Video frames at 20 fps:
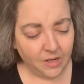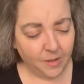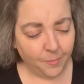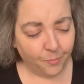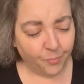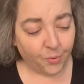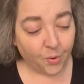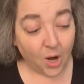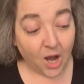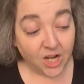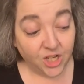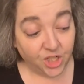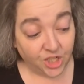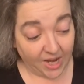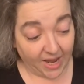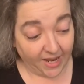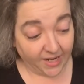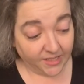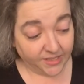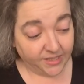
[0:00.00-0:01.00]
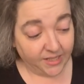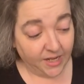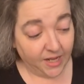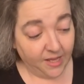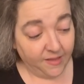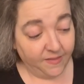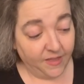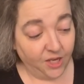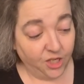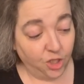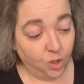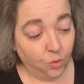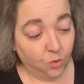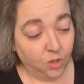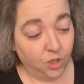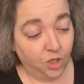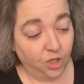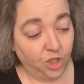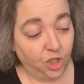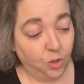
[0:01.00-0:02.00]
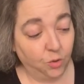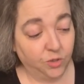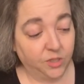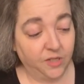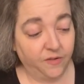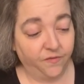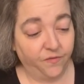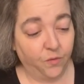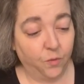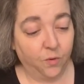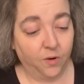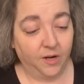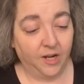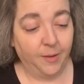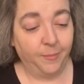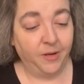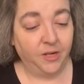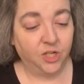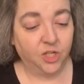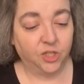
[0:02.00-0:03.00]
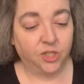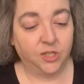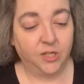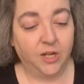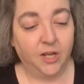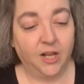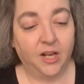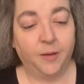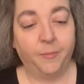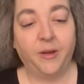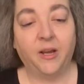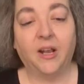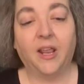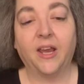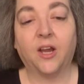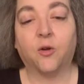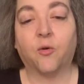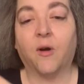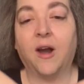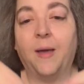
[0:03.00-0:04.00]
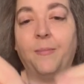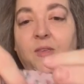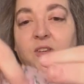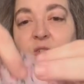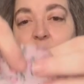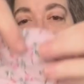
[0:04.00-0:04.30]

projects that you could use it for. Let me just, let me like grab this